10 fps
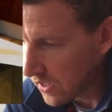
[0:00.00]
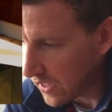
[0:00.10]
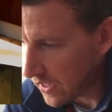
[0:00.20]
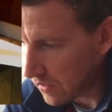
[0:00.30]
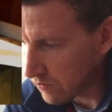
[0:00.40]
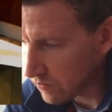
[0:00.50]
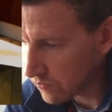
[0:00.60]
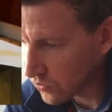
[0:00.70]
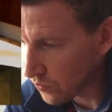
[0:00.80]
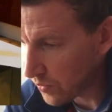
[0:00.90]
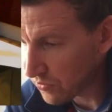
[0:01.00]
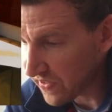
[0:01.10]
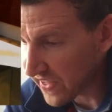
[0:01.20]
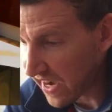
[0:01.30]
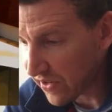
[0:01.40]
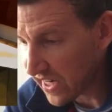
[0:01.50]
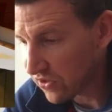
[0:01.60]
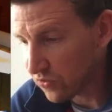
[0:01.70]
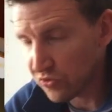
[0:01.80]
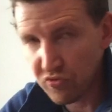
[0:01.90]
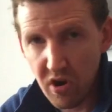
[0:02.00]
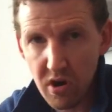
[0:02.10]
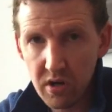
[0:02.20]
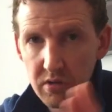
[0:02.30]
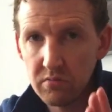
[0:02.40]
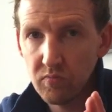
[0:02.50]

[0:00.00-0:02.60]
Um, some people said the calculation was wrong.